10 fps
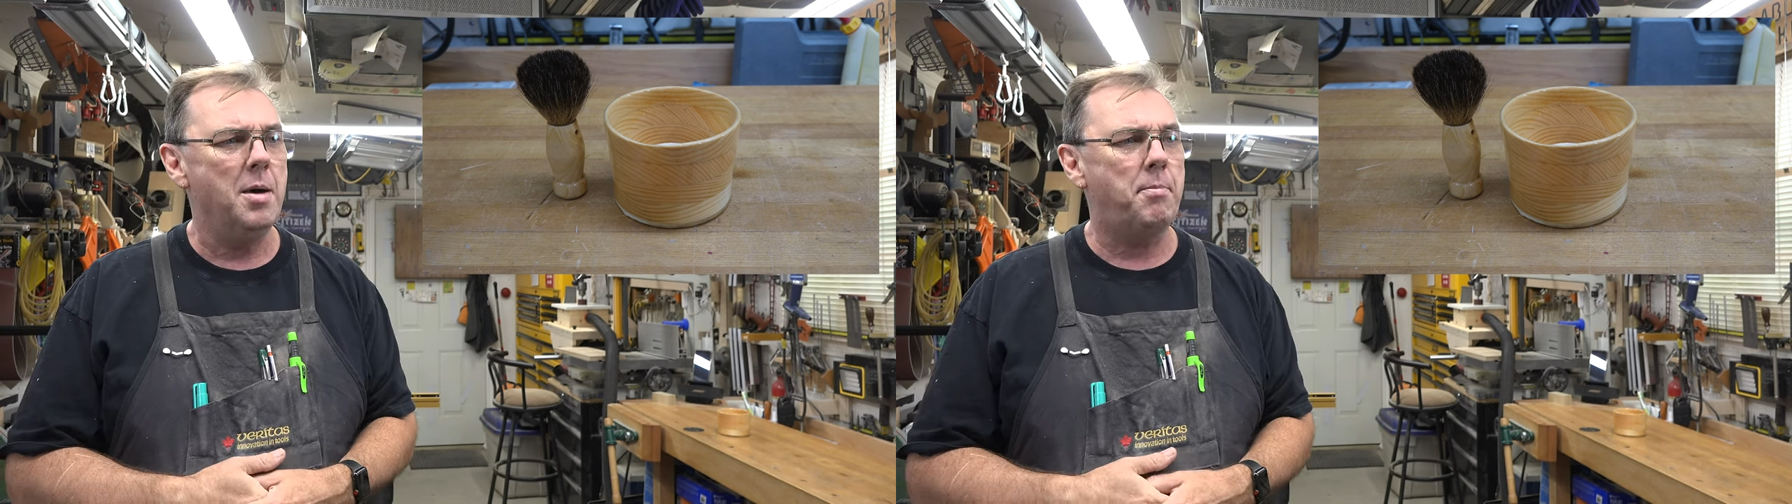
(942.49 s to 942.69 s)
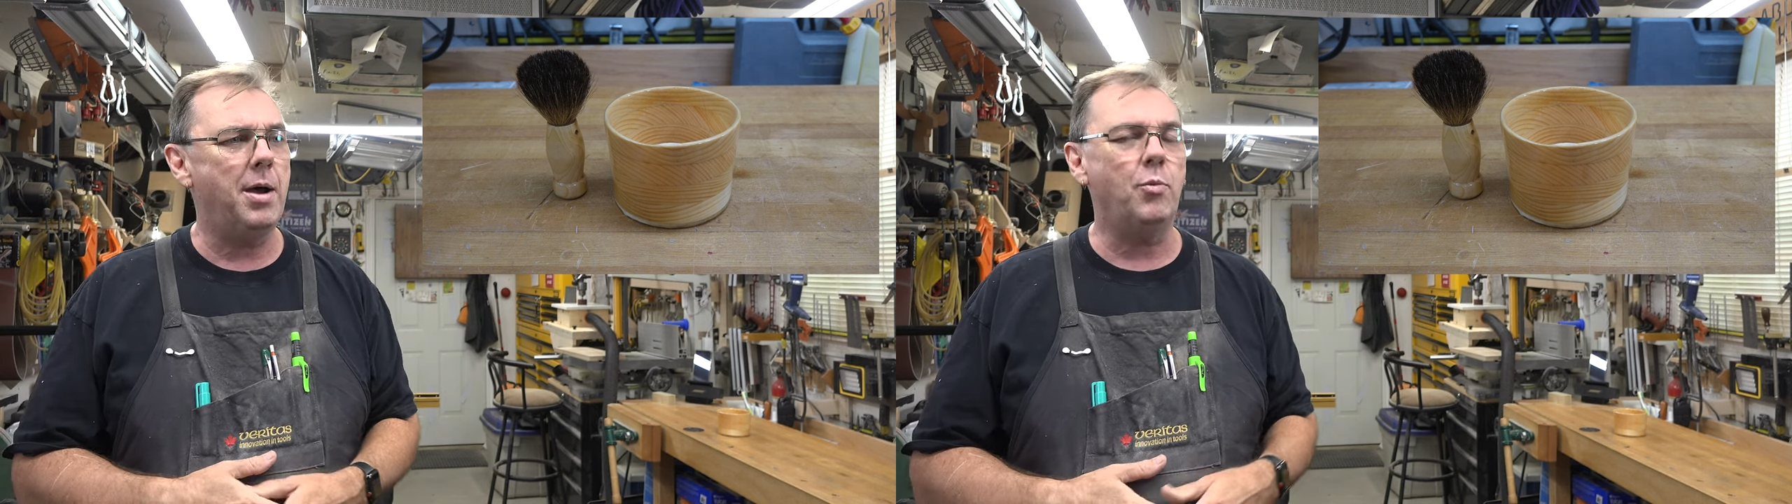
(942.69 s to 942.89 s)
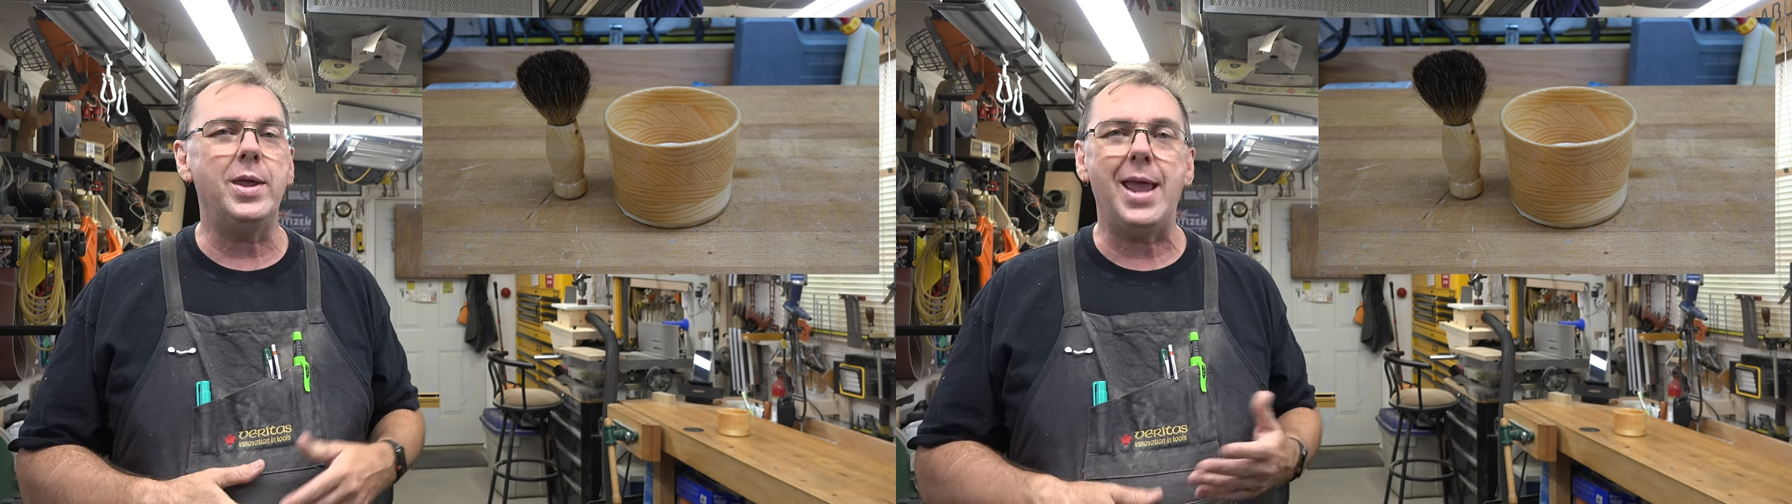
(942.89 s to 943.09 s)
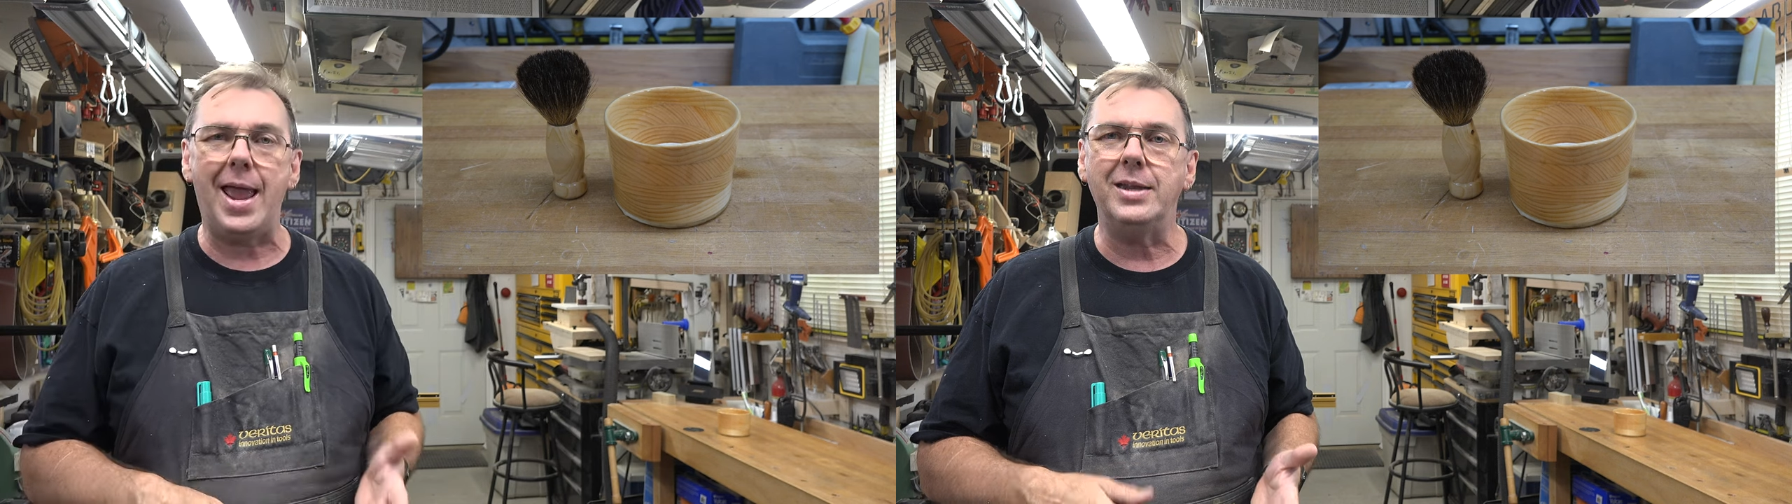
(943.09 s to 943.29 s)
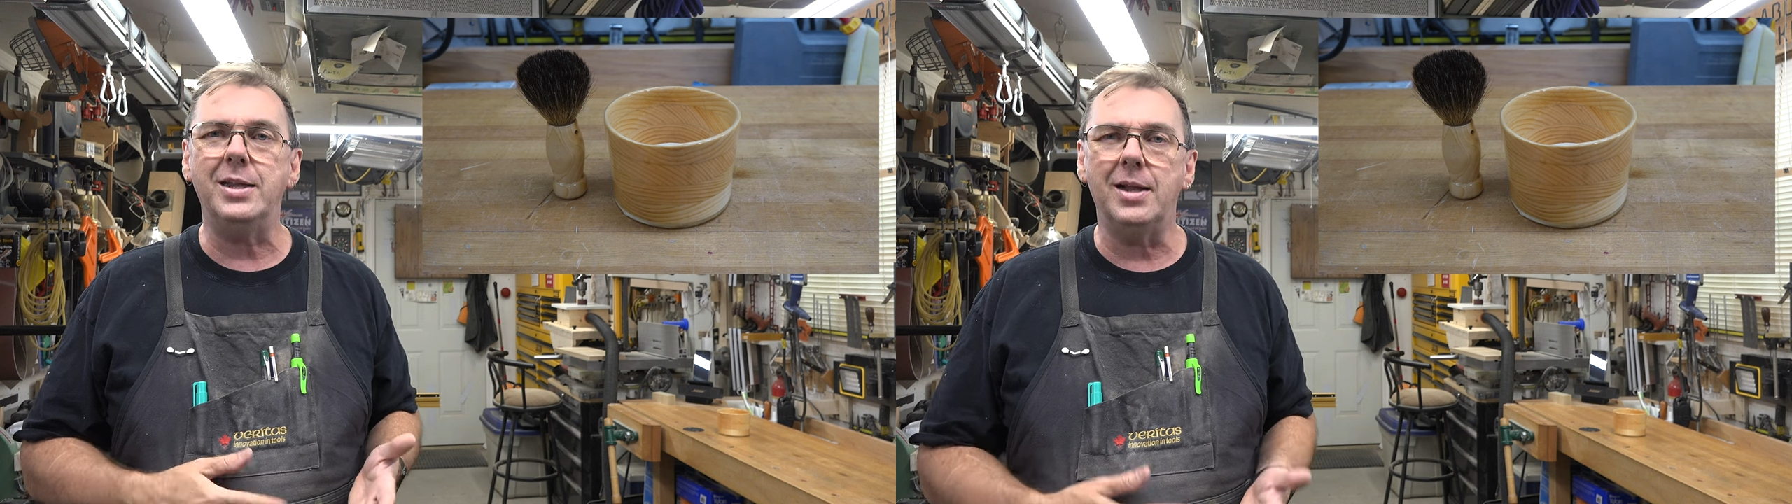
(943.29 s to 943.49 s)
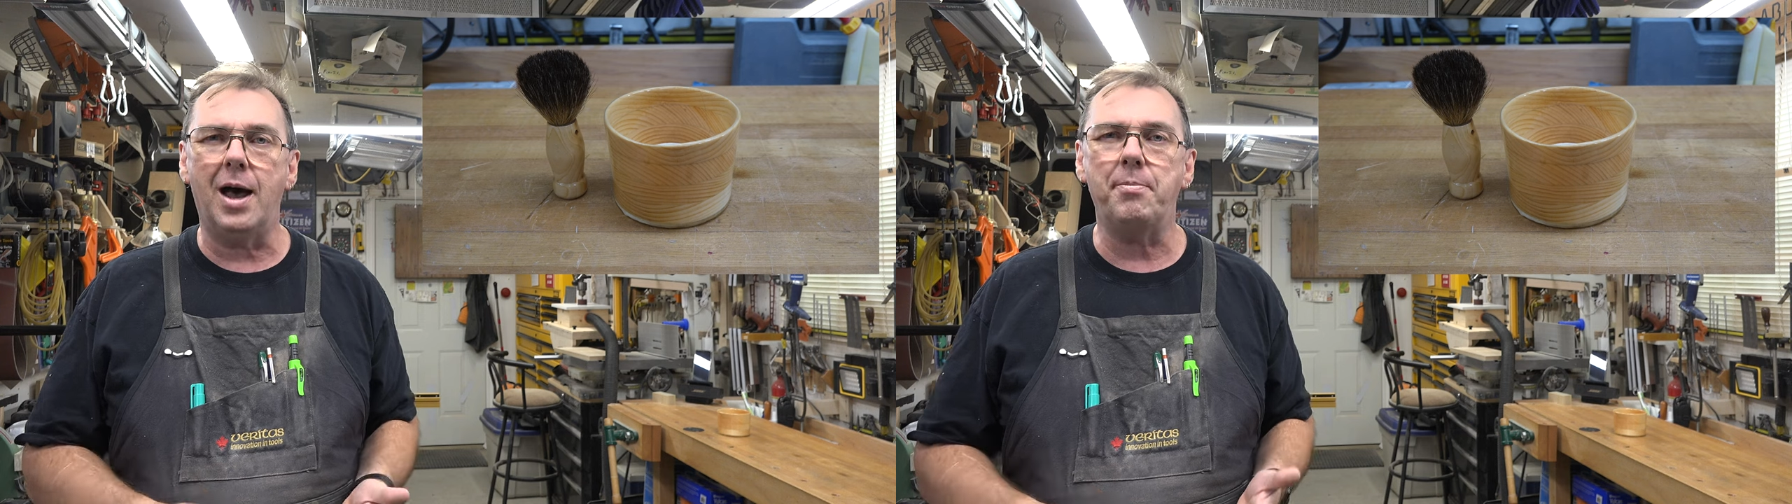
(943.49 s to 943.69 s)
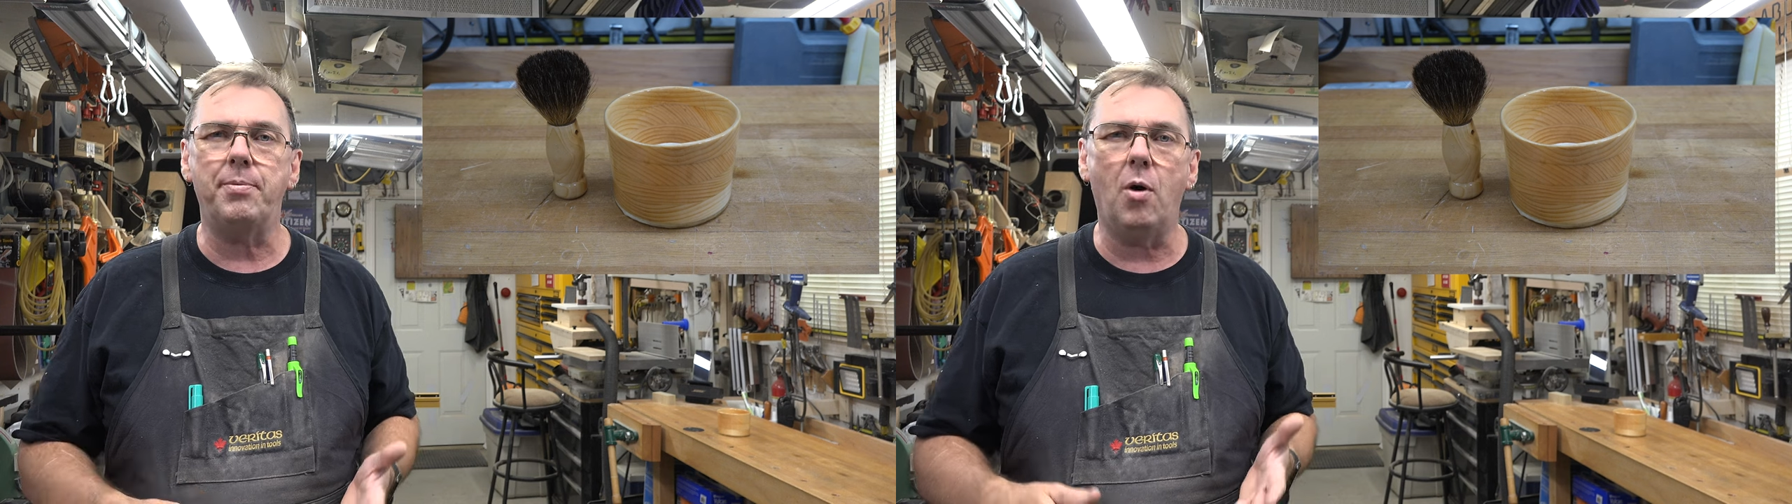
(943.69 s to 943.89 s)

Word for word: But we ended up,